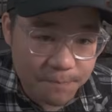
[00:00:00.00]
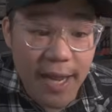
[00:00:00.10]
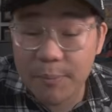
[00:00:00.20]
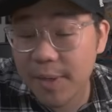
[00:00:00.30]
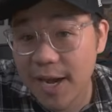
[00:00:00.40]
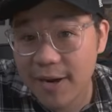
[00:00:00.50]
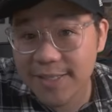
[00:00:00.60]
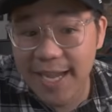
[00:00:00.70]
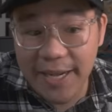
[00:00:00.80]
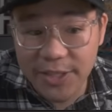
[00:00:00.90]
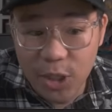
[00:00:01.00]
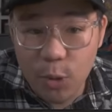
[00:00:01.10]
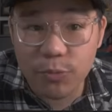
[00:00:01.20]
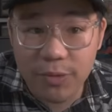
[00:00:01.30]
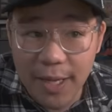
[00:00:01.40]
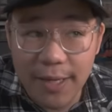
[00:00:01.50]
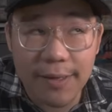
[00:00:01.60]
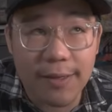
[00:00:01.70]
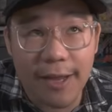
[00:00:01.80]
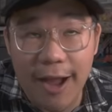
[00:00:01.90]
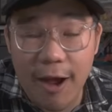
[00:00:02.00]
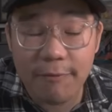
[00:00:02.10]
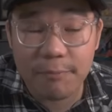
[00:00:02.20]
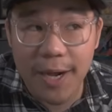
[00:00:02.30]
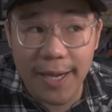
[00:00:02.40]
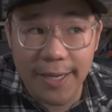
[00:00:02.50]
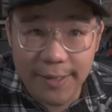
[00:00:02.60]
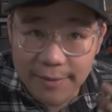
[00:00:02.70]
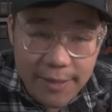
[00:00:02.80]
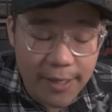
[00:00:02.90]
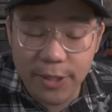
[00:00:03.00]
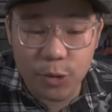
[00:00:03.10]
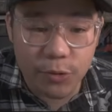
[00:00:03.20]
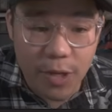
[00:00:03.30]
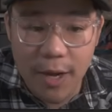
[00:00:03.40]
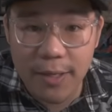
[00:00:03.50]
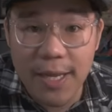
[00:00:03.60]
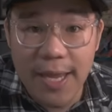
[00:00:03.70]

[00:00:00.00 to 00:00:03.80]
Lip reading: I'm going to be honest, I don't think, off my initial thought,